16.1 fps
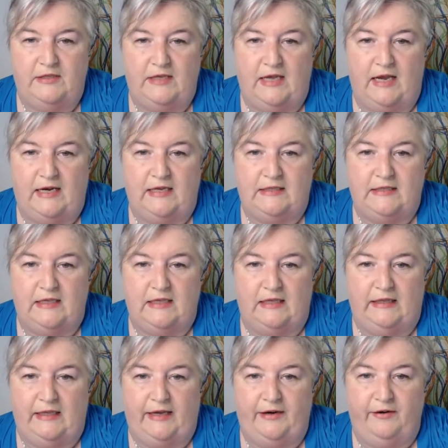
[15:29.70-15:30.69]
and it's the
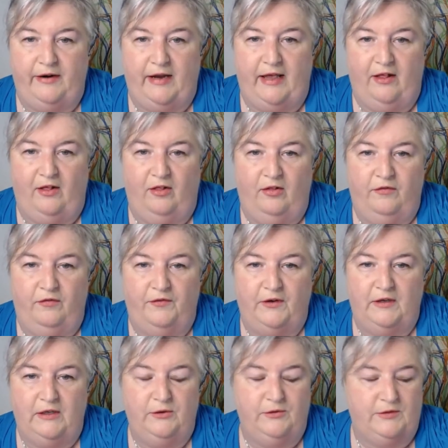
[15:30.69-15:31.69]
letter L for
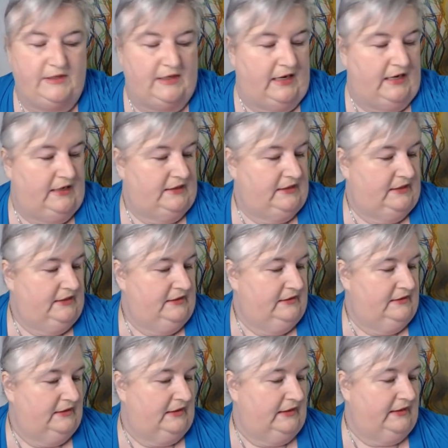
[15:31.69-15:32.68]
lucite,
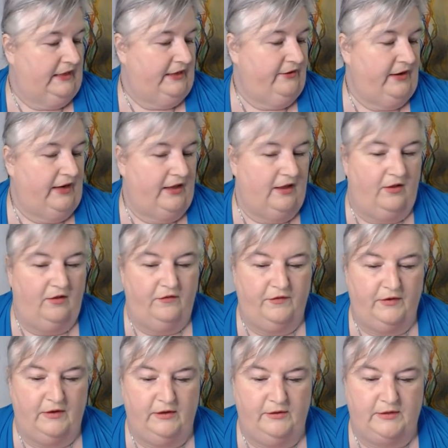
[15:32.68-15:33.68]
the letter L
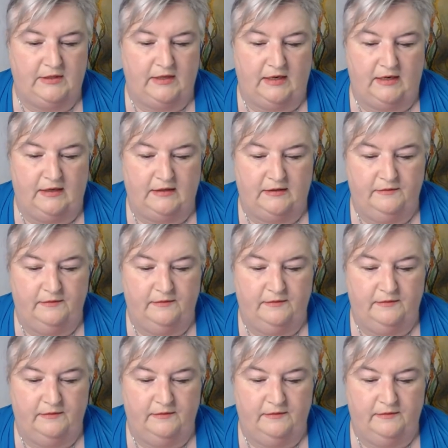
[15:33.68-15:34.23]
for lucite.